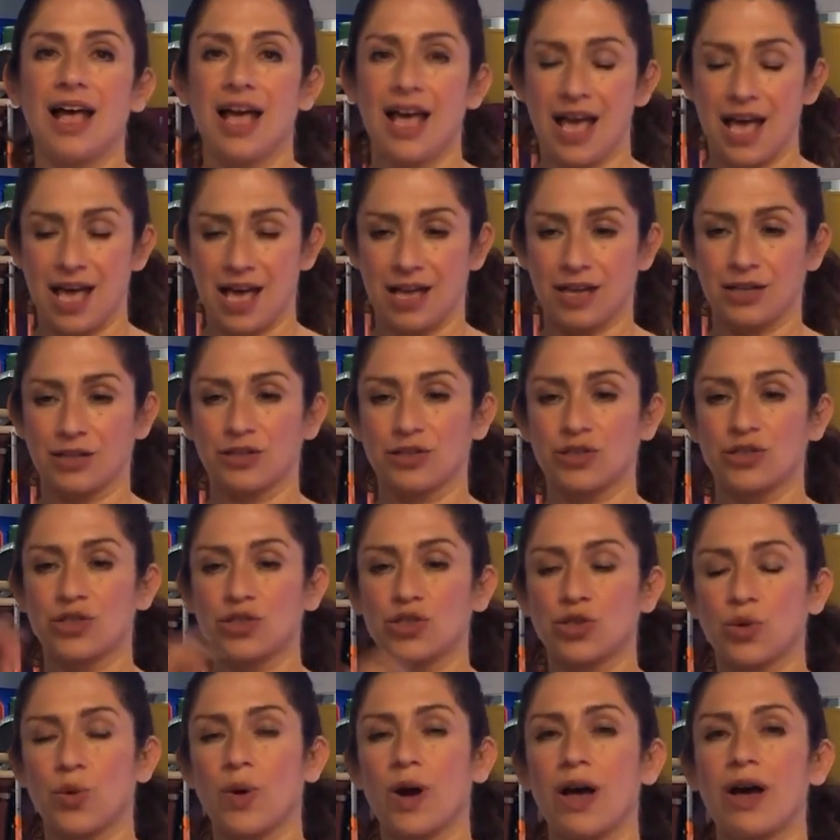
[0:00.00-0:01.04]
And
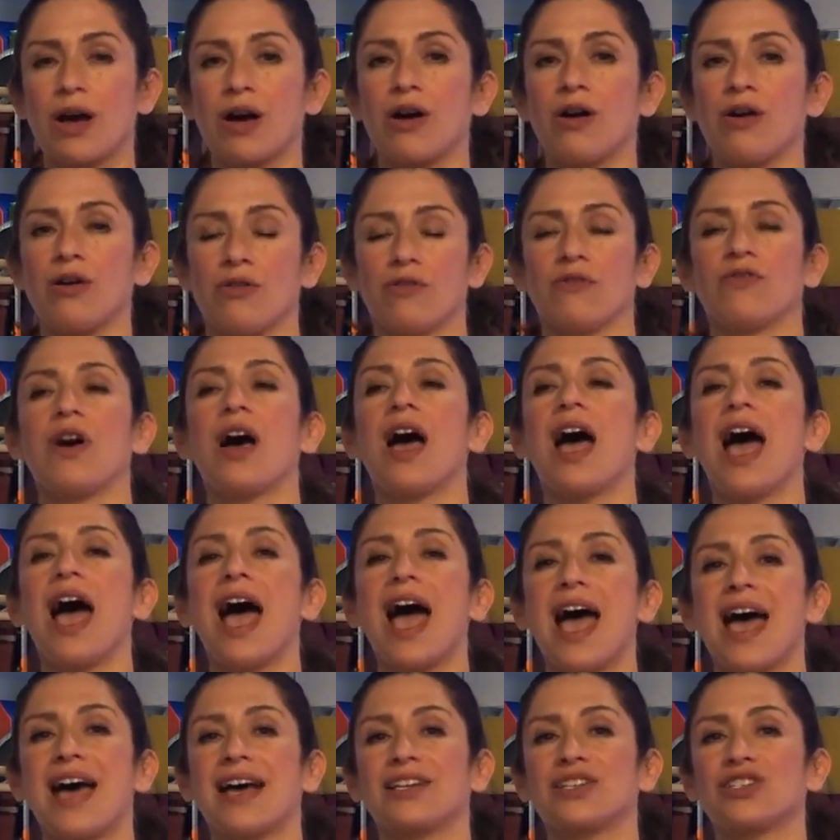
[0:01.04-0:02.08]
12
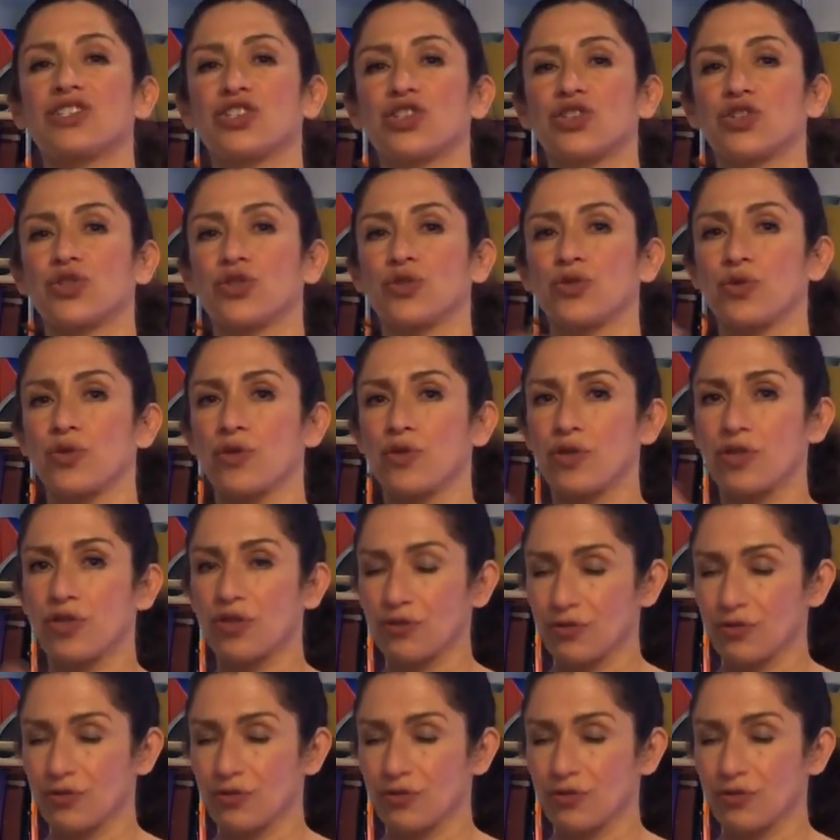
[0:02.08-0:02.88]
and 2,